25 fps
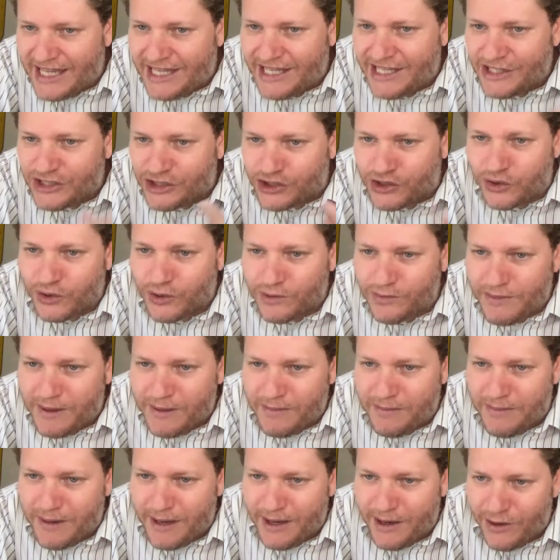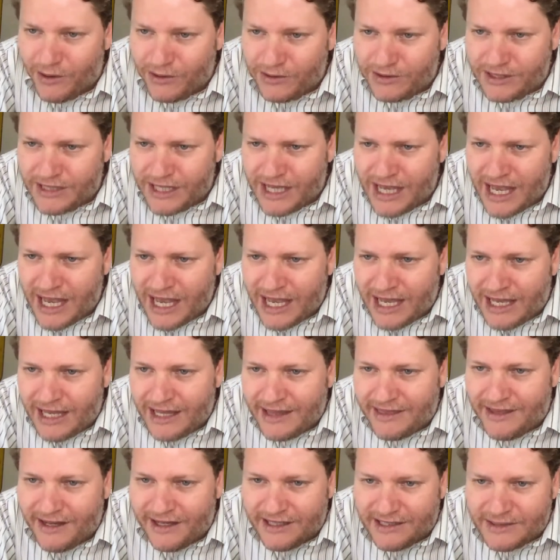should be built,
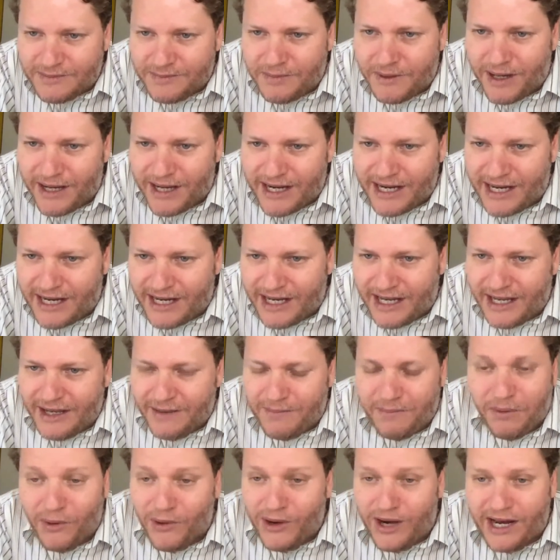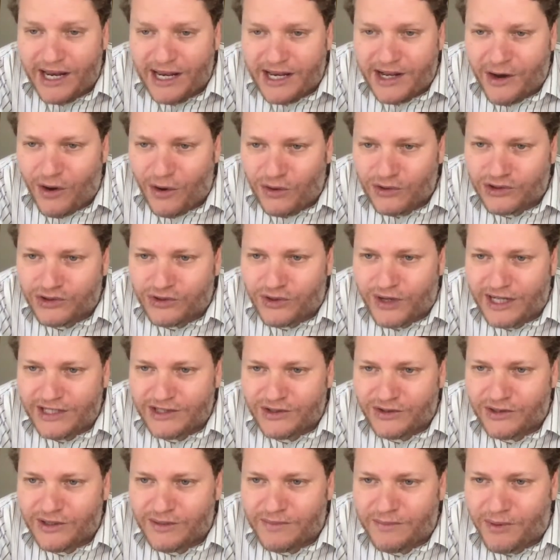thus putting constraints
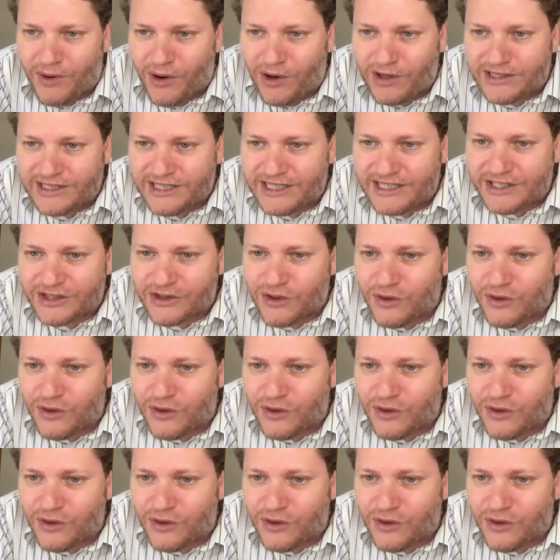on the process,